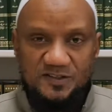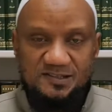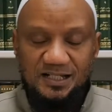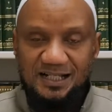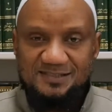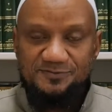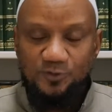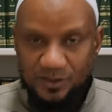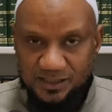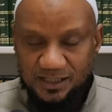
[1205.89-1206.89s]

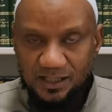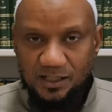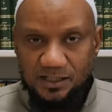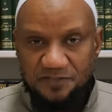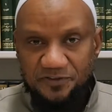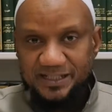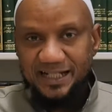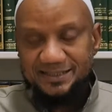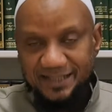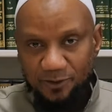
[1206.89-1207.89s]
40 different
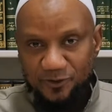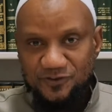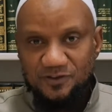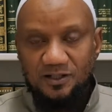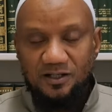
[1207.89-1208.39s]
categories